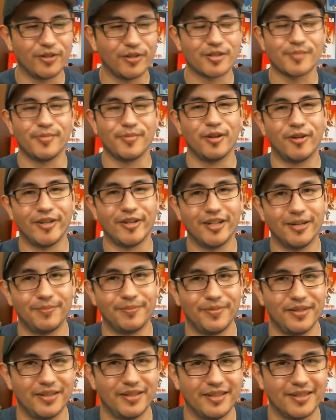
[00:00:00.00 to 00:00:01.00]
blowing up
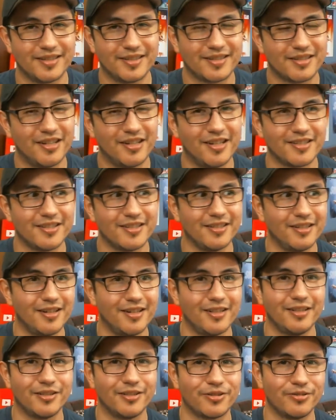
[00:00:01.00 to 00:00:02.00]
and it's causing a
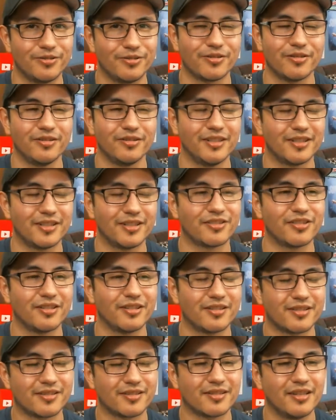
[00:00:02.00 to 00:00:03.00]
lot of issues. So let's
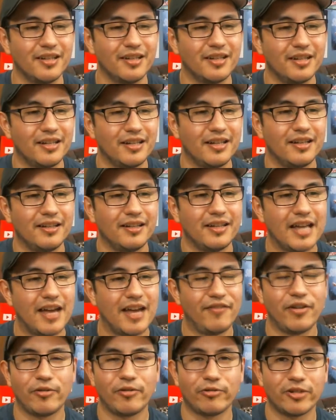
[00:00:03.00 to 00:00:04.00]
just
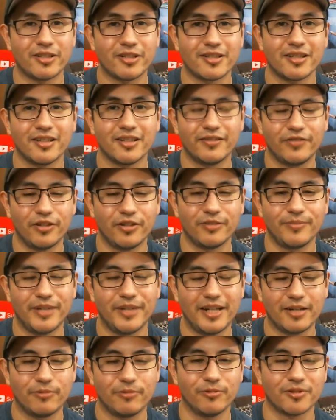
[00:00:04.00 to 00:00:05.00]
have everyone send the phone
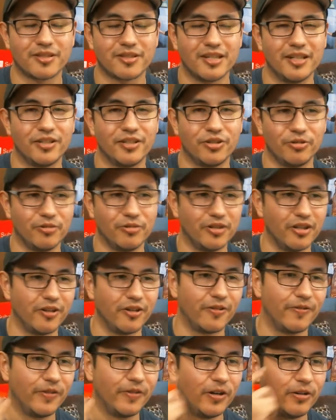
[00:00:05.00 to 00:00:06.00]
back. We'll send you
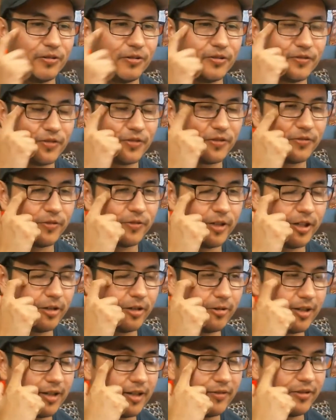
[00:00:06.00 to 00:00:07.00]
another phone for free or
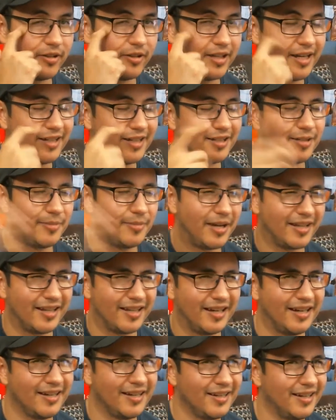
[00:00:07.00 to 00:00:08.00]
whatever. And they ended up,
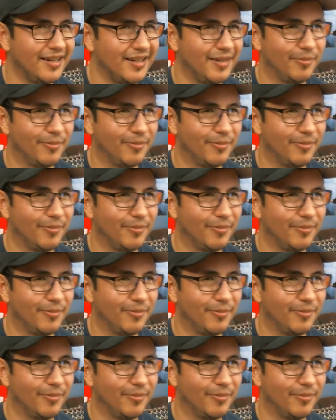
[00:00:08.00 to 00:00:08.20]
I